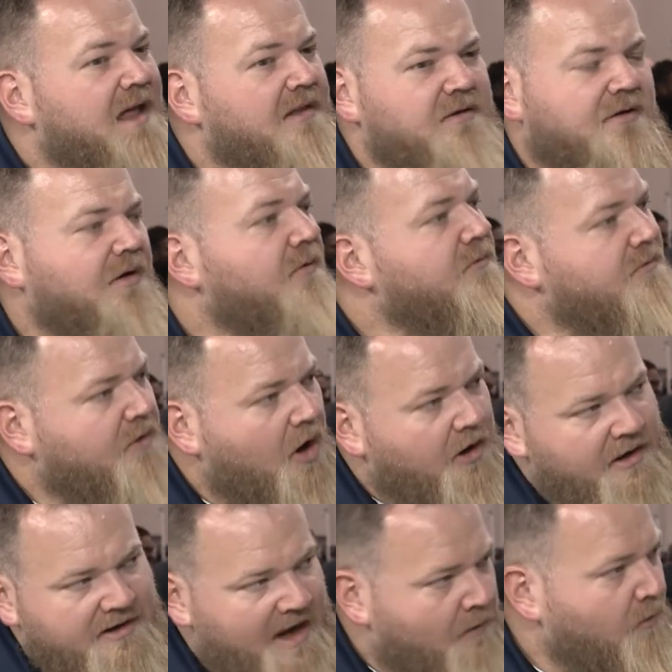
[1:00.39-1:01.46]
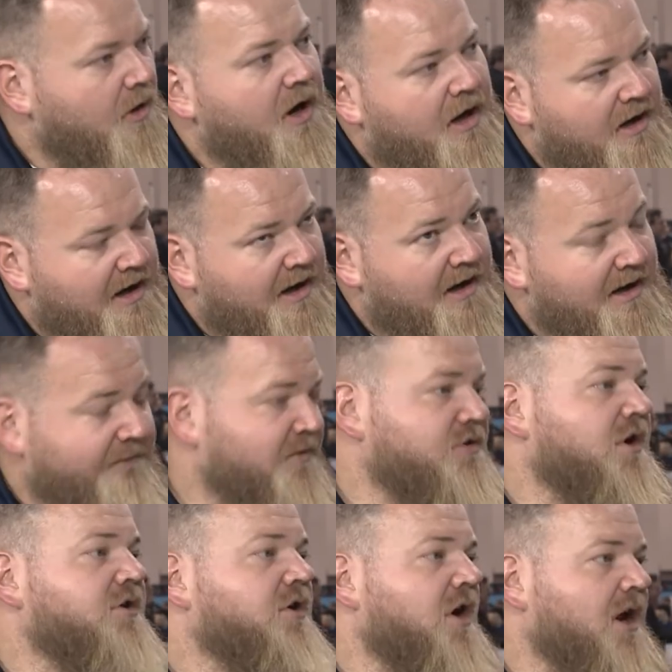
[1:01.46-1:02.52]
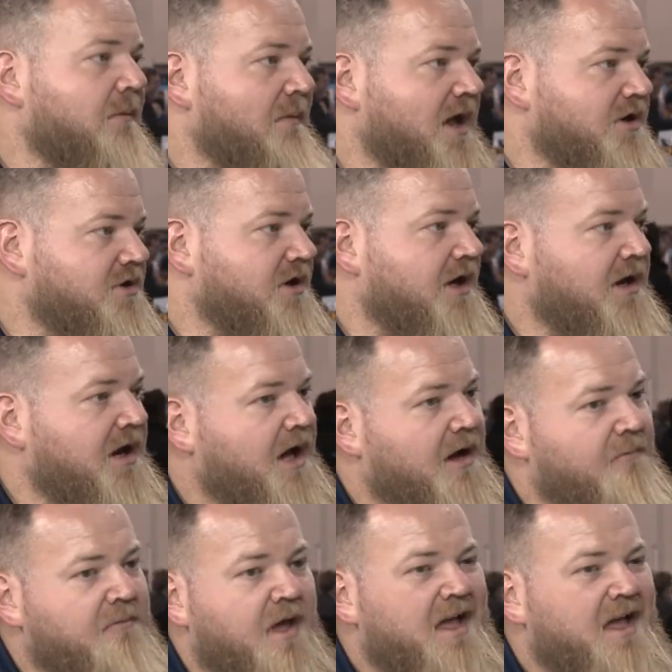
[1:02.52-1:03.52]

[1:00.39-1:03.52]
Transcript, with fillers: you call it network uh, infrastructure automation. Um,